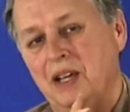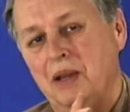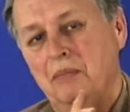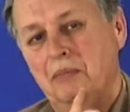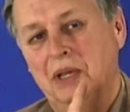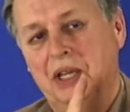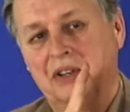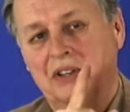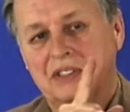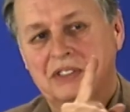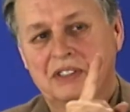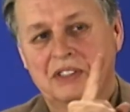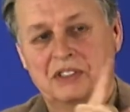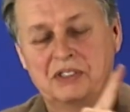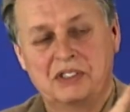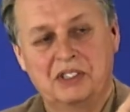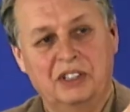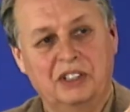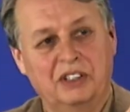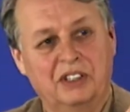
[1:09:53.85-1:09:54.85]
Because the
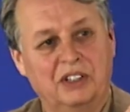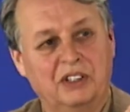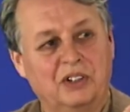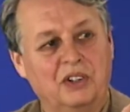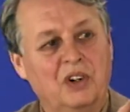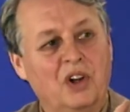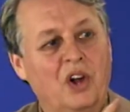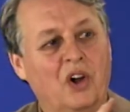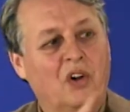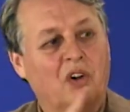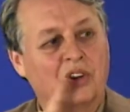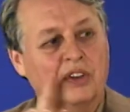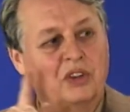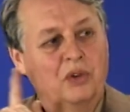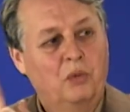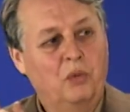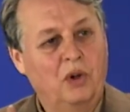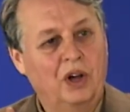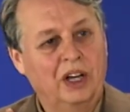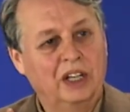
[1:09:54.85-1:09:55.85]
zero or the
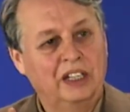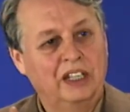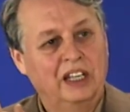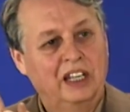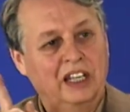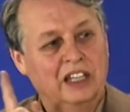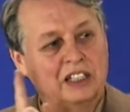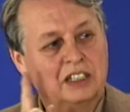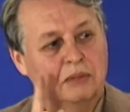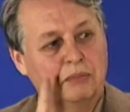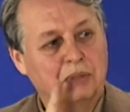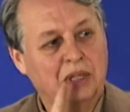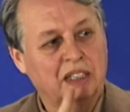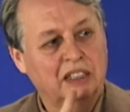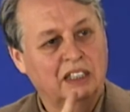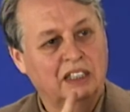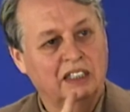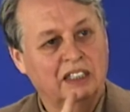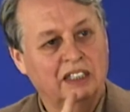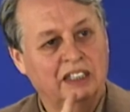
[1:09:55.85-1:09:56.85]
one
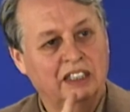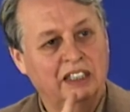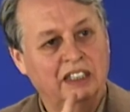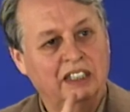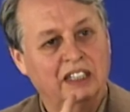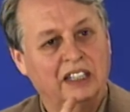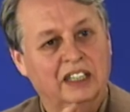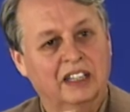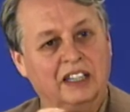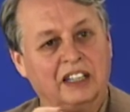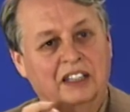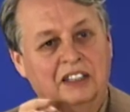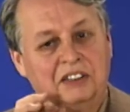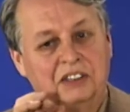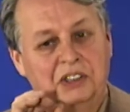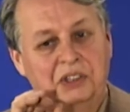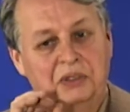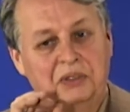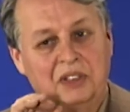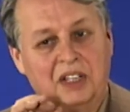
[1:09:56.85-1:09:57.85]
independently
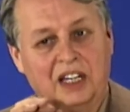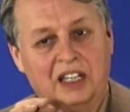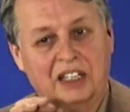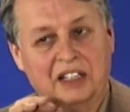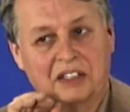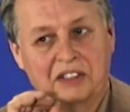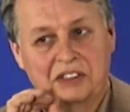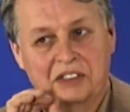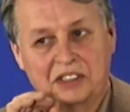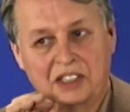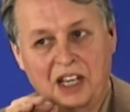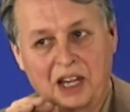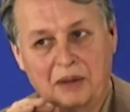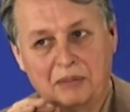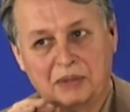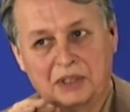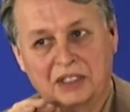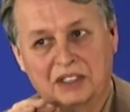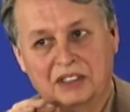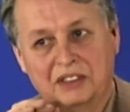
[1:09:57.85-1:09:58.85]
do not
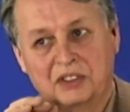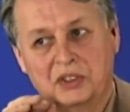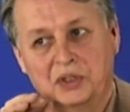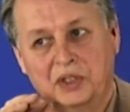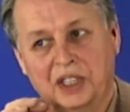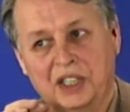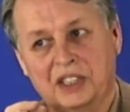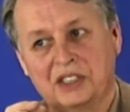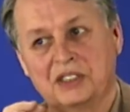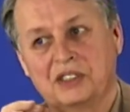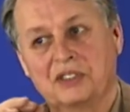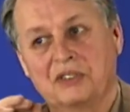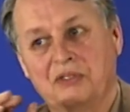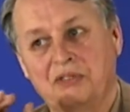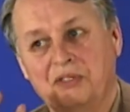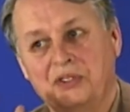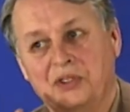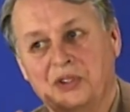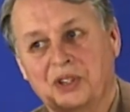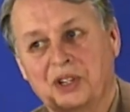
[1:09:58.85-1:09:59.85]
accept
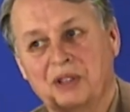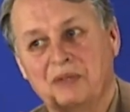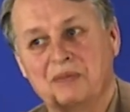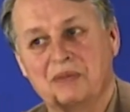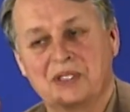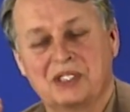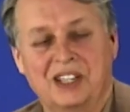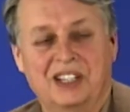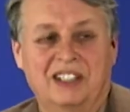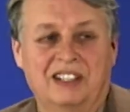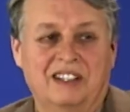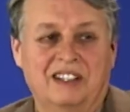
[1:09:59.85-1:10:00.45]
transforms.